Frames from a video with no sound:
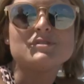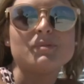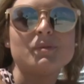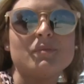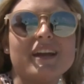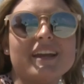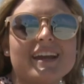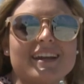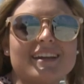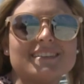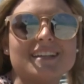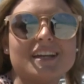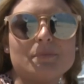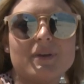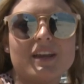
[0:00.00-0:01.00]
spring break
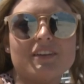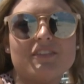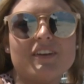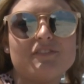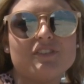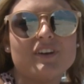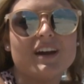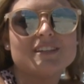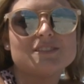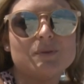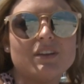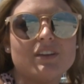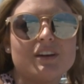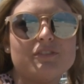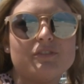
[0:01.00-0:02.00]
is like a big event for us.
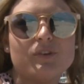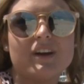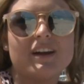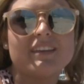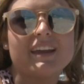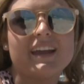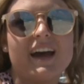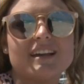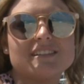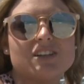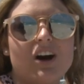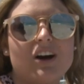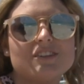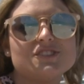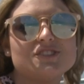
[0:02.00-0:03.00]
We look forward, like as
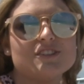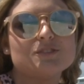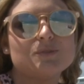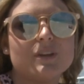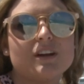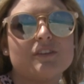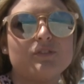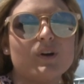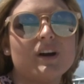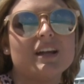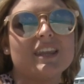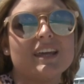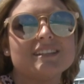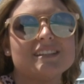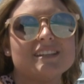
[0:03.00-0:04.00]
college students, we look
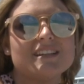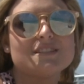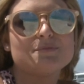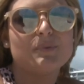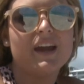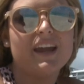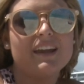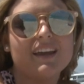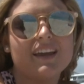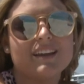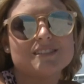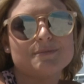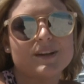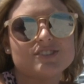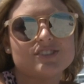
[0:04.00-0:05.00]
forward like to this break, and
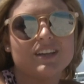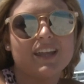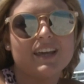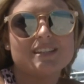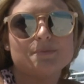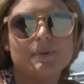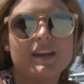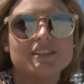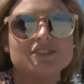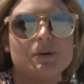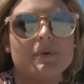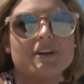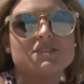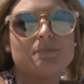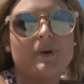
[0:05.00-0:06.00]
especially like spending so
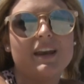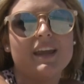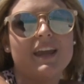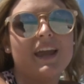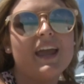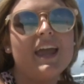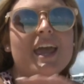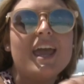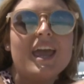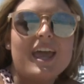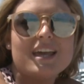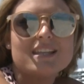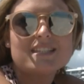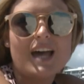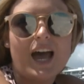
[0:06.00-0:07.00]
much money
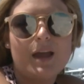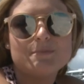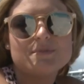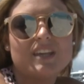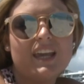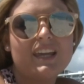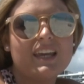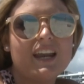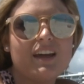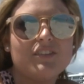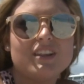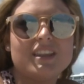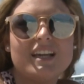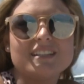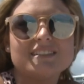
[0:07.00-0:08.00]
and time to like get
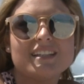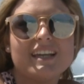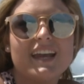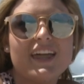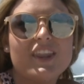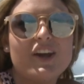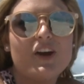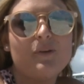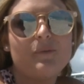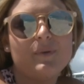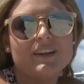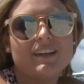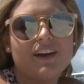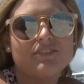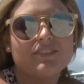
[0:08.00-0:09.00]
everything together.
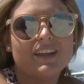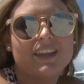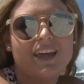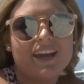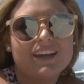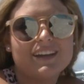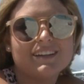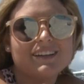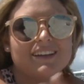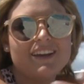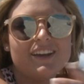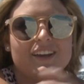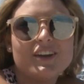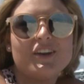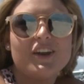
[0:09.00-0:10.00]
We definitely like,
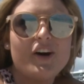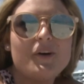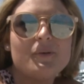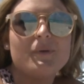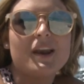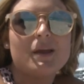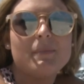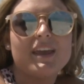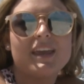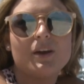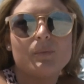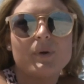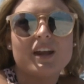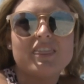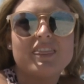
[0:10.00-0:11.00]
you know, want to make
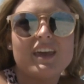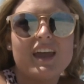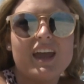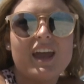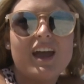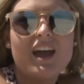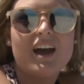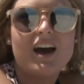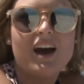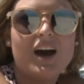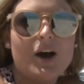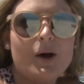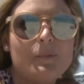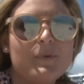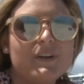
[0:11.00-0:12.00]
it worth it.
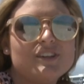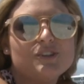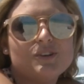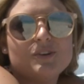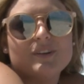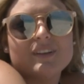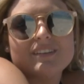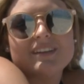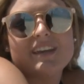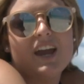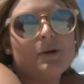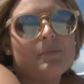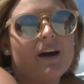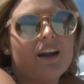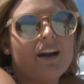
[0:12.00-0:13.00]
Um, we do
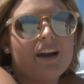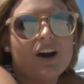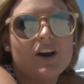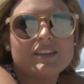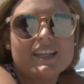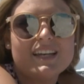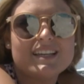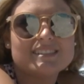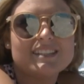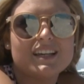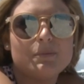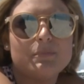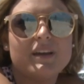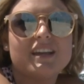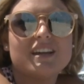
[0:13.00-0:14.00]
care about our health. It is
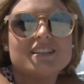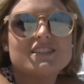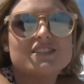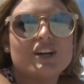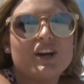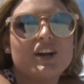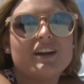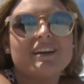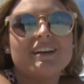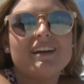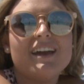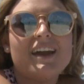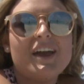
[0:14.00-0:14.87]
like a big concern.